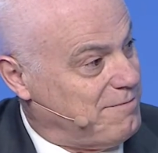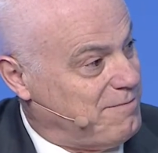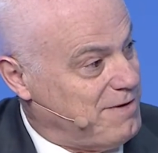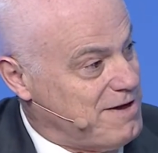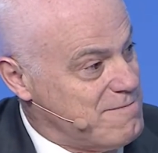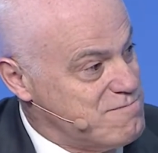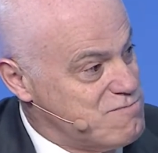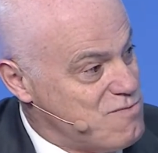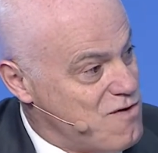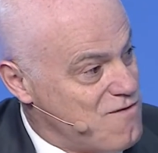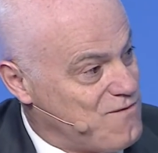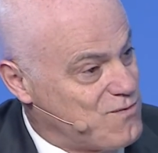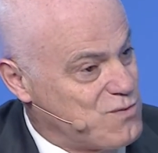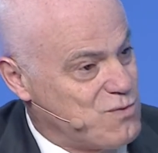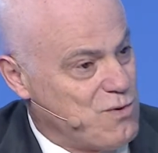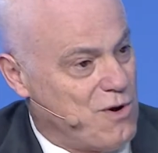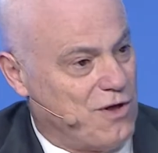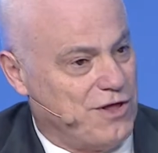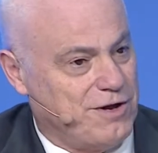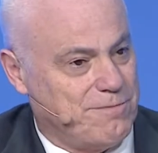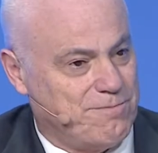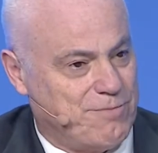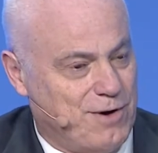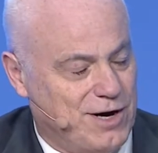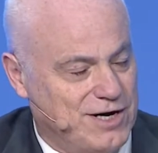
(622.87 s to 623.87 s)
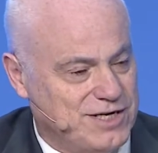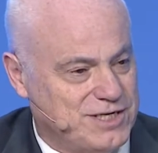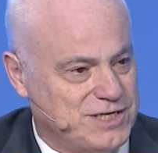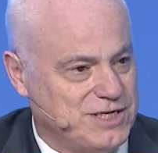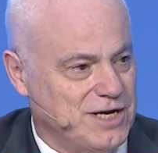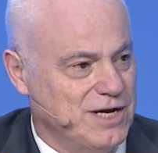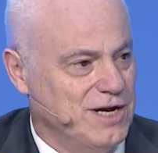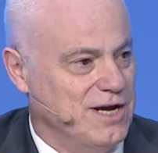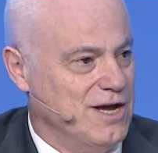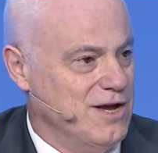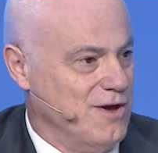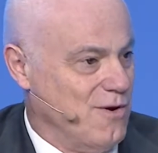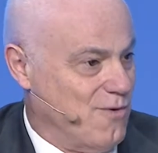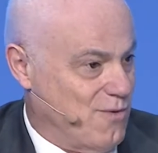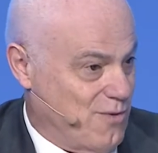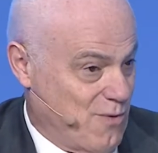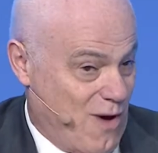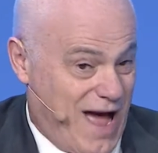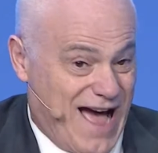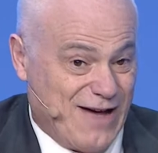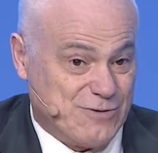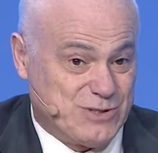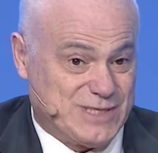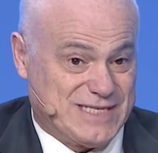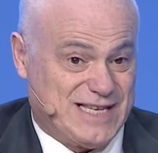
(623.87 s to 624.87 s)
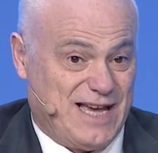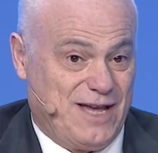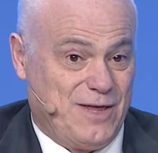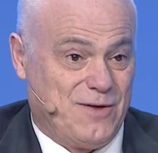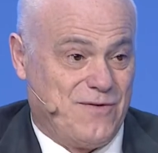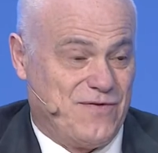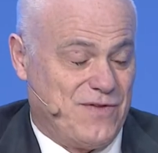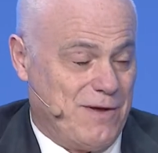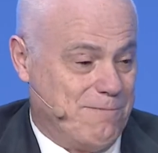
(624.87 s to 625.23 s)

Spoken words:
being moved to other parts outside of the